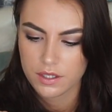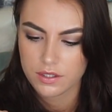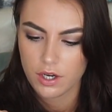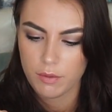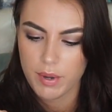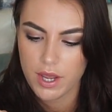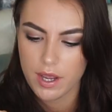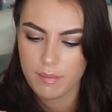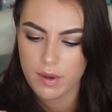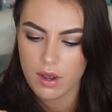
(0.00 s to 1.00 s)
So
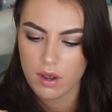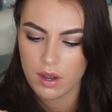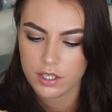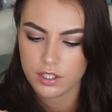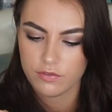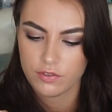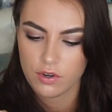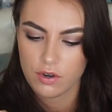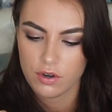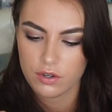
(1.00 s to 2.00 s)
per bar, you've
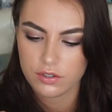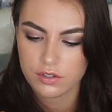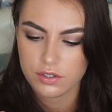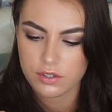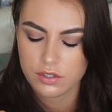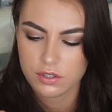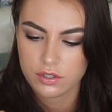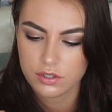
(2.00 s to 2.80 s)
got